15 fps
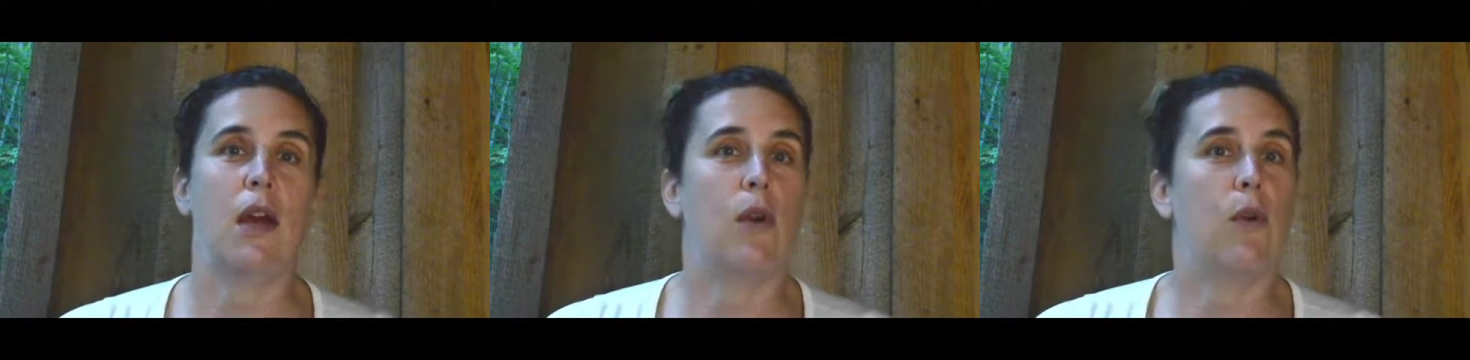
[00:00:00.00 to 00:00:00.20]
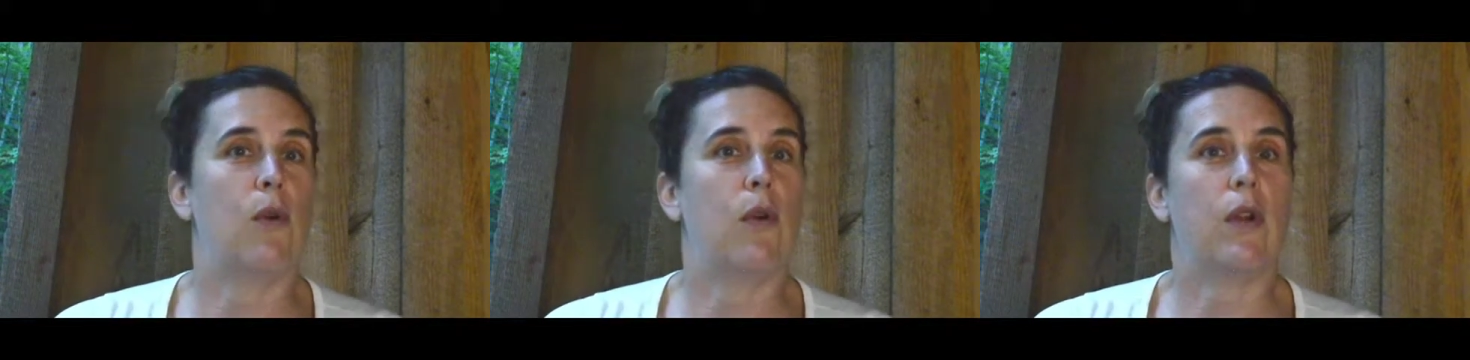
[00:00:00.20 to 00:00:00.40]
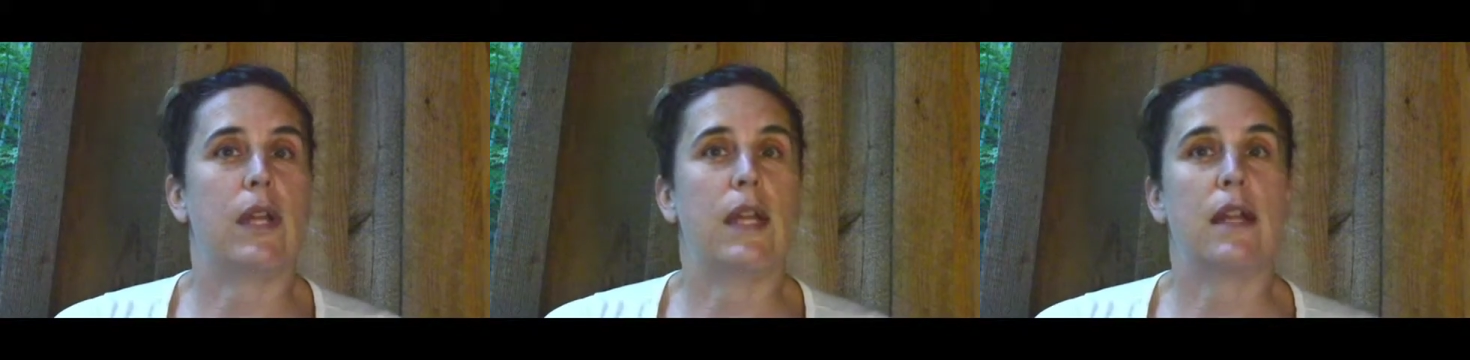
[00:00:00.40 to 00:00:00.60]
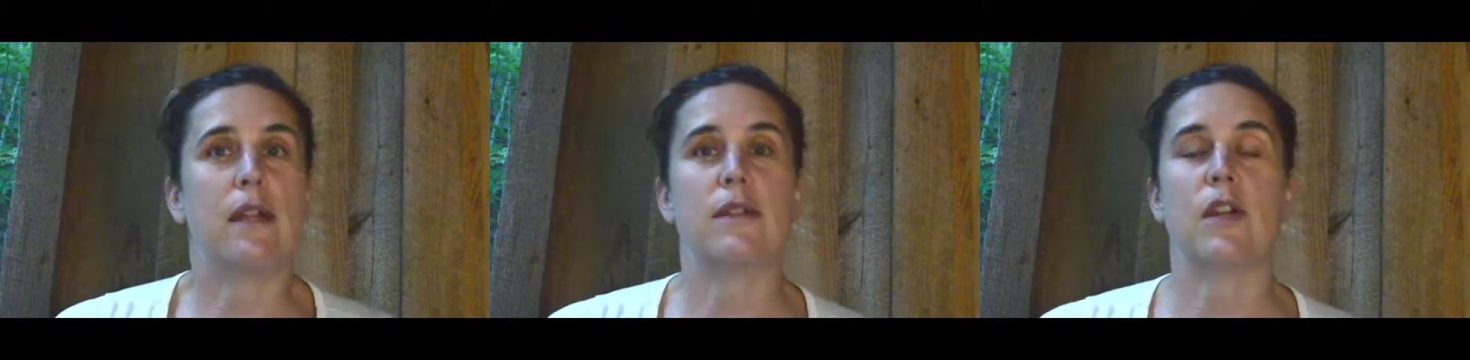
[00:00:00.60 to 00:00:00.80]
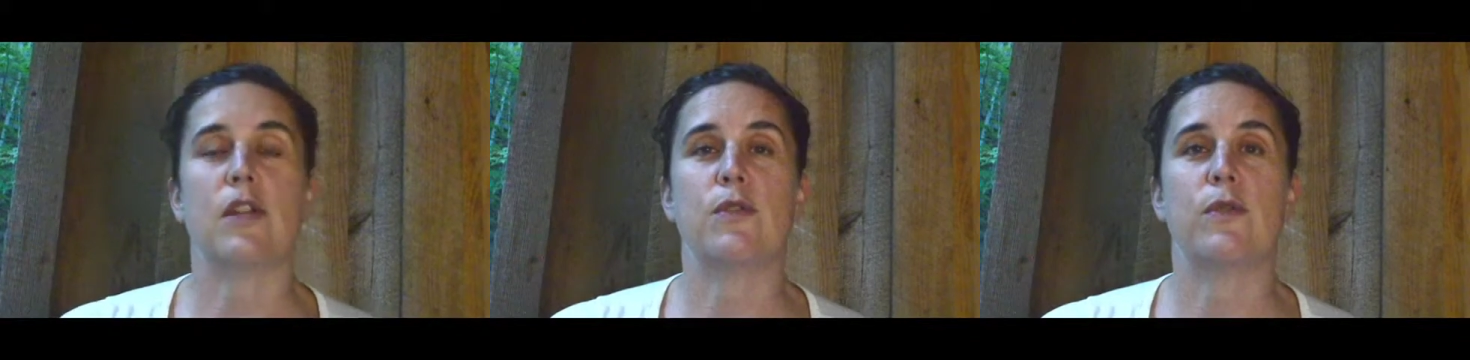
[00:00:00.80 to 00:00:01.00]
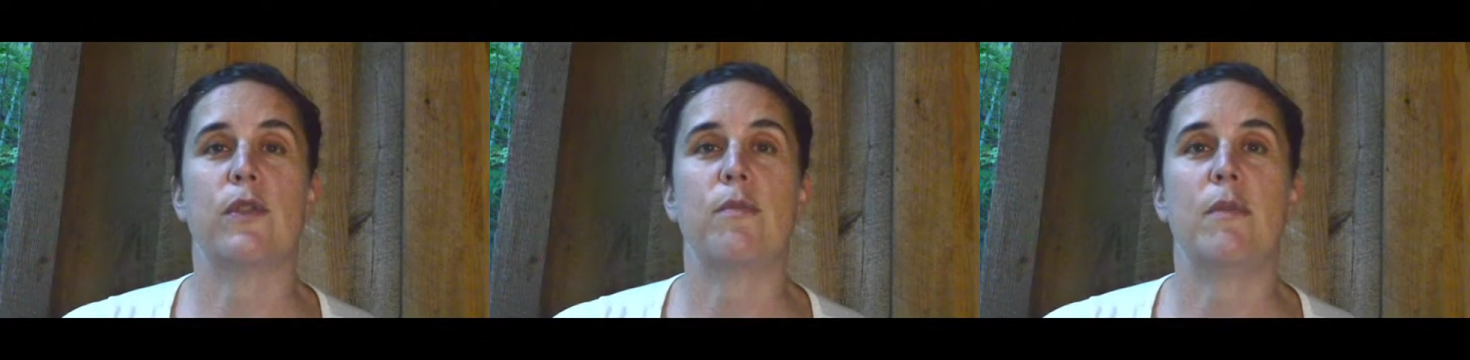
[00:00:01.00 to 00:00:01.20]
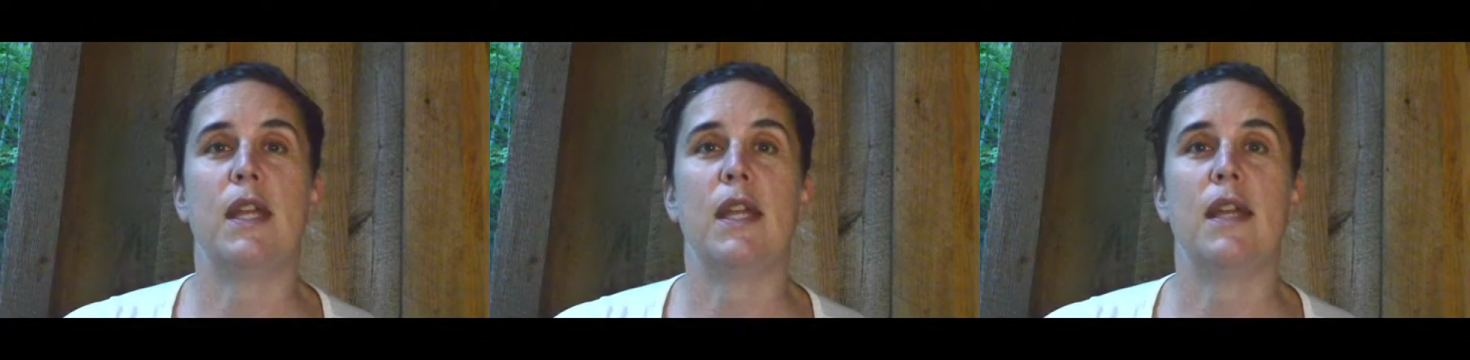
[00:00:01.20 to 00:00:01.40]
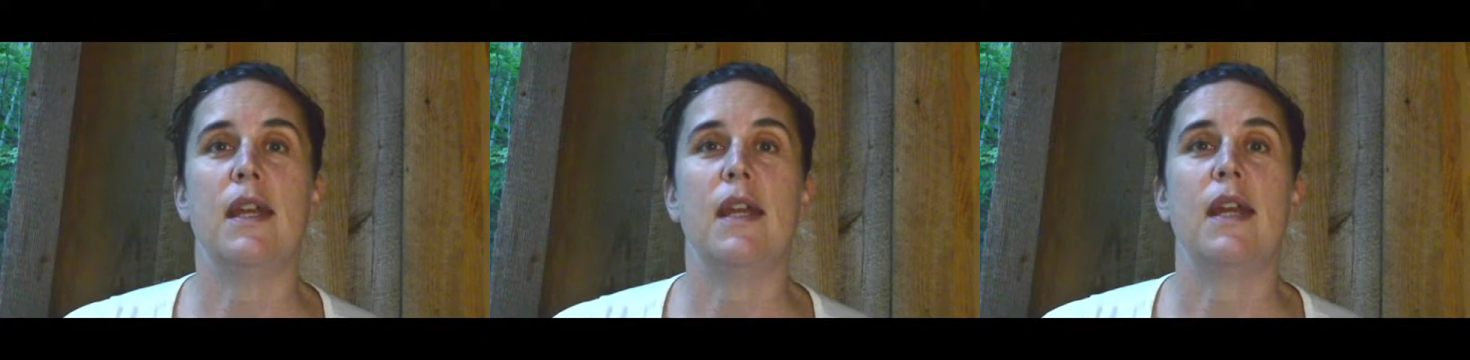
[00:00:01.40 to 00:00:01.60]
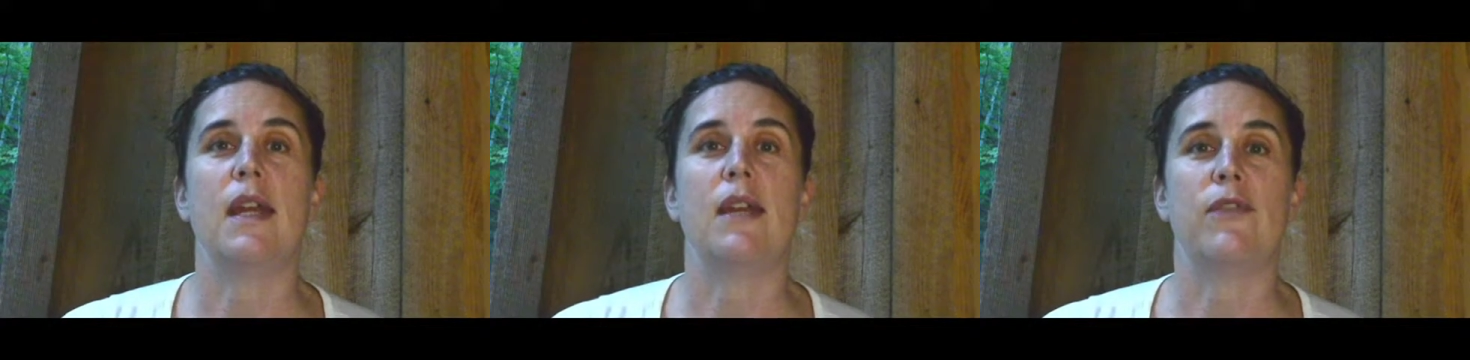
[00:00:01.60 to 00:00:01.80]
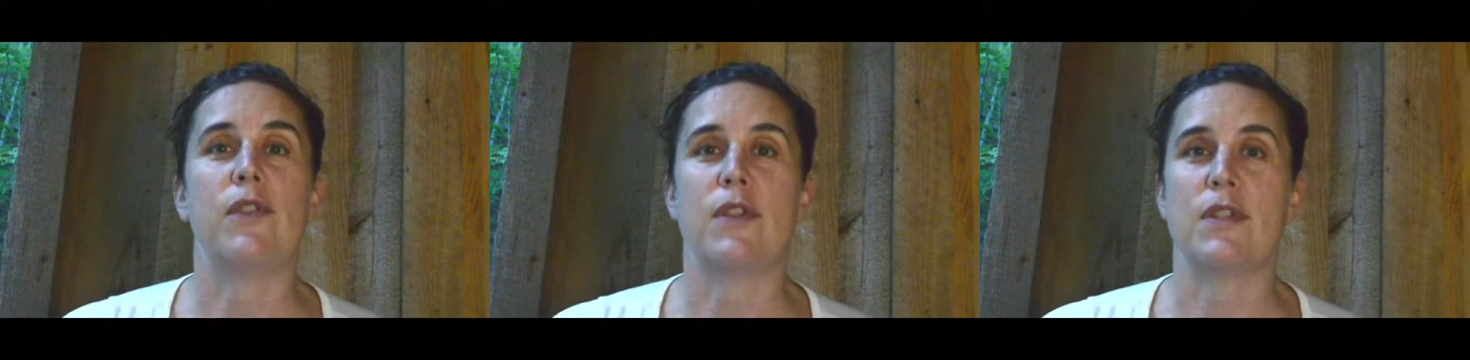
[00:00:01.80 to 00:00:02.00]
or get in touch with me
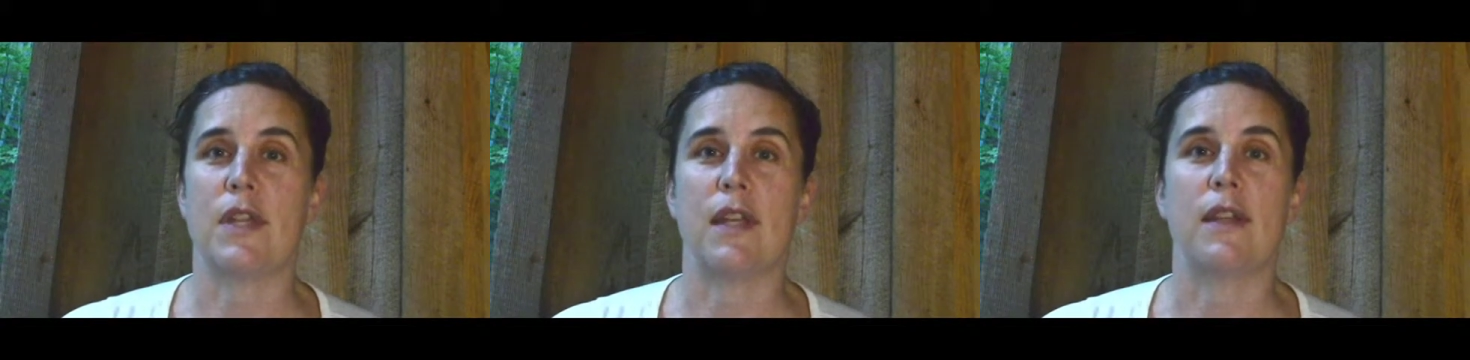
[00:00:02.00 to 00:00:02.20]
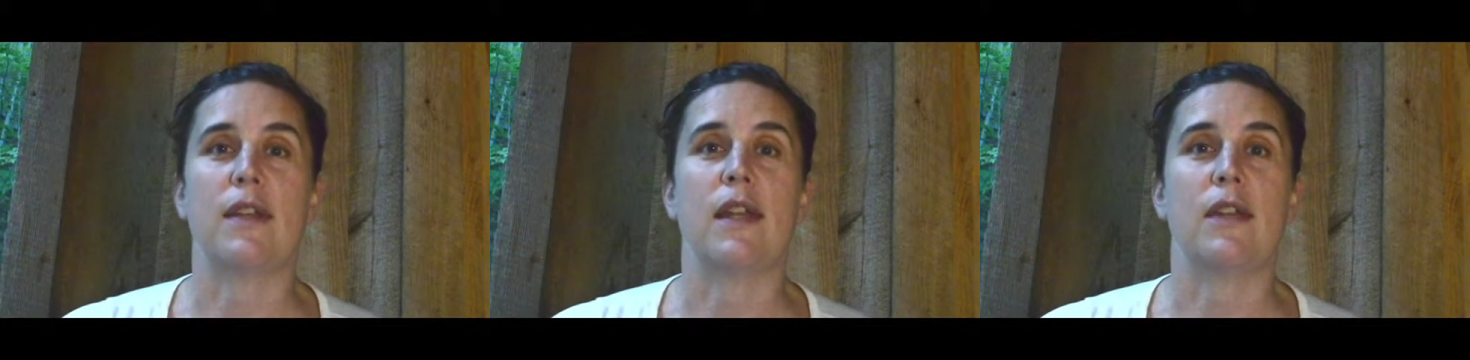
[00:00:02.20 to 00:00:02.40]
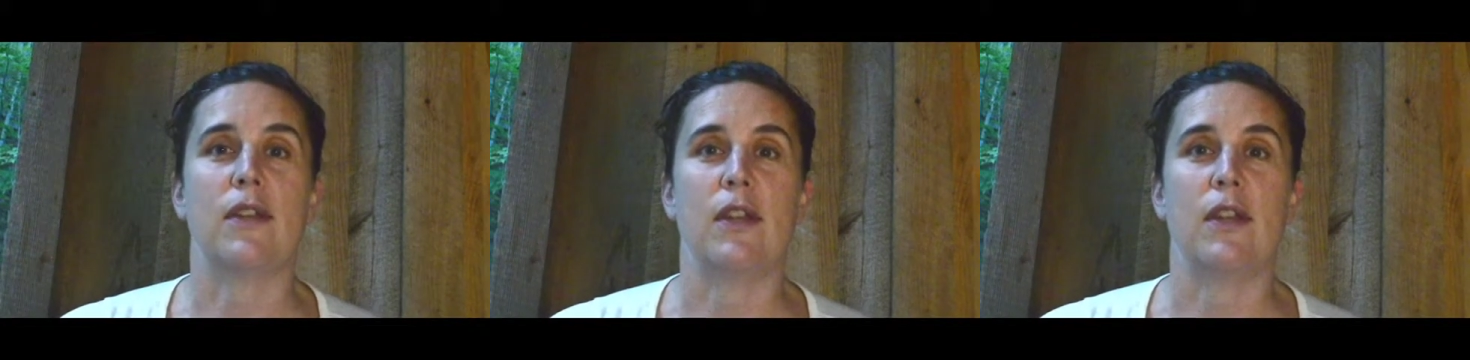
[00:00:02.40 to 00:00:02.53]
if there's anything